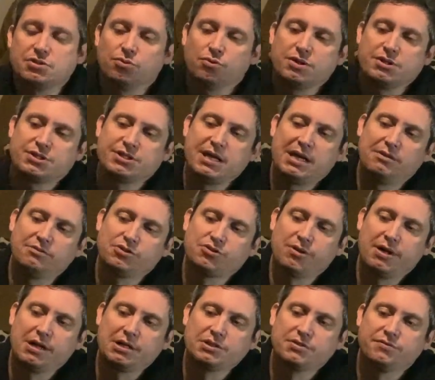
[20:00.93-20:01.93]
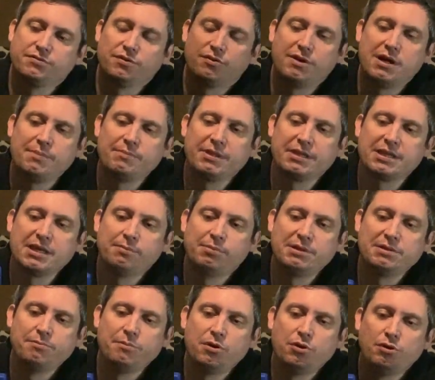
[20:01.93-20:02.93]
all the soundtracks for the
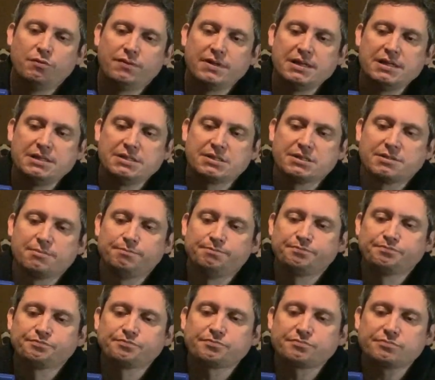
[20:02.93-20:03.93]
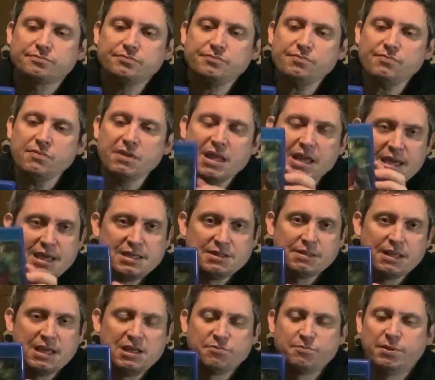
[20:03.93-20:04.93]
Ghibli movies.
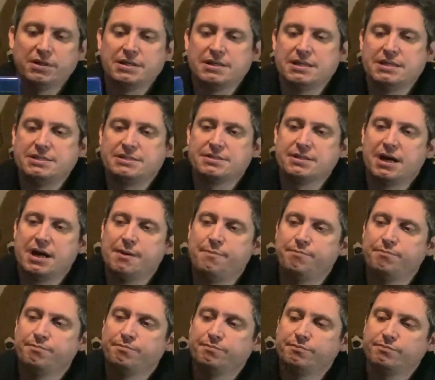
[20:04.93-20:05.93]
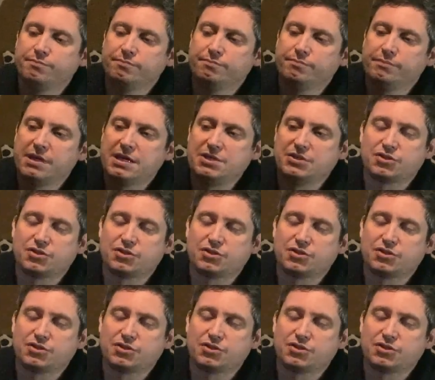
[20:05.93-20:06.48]
He's put his he's